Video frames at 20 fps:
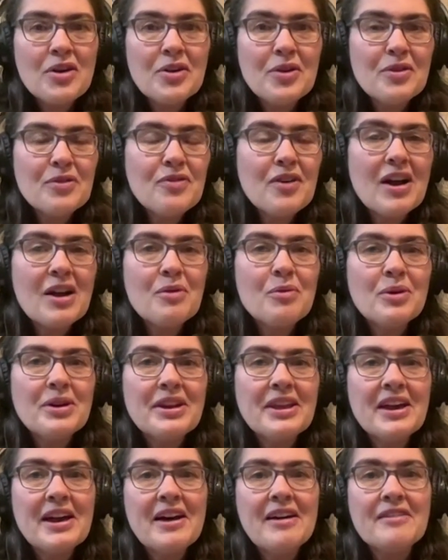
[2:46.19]
I wondered if
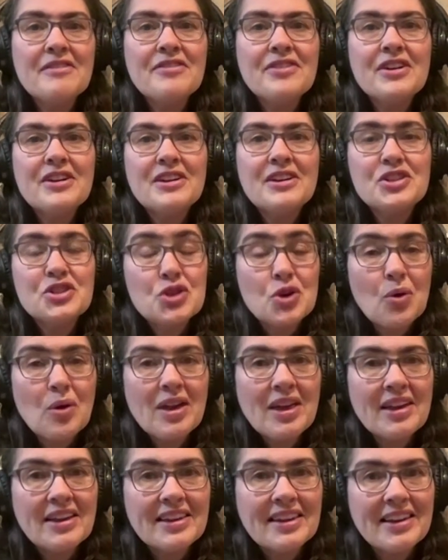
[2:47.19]
I would have
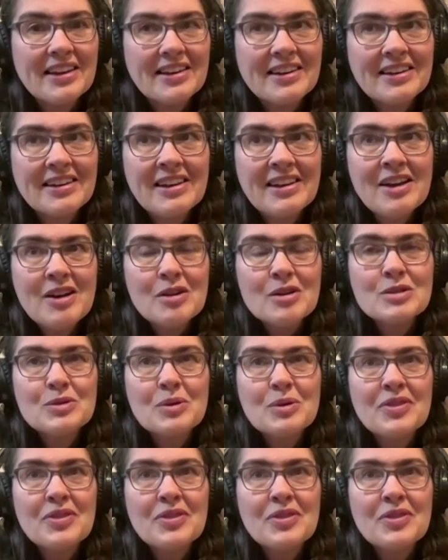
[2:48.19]
joy again.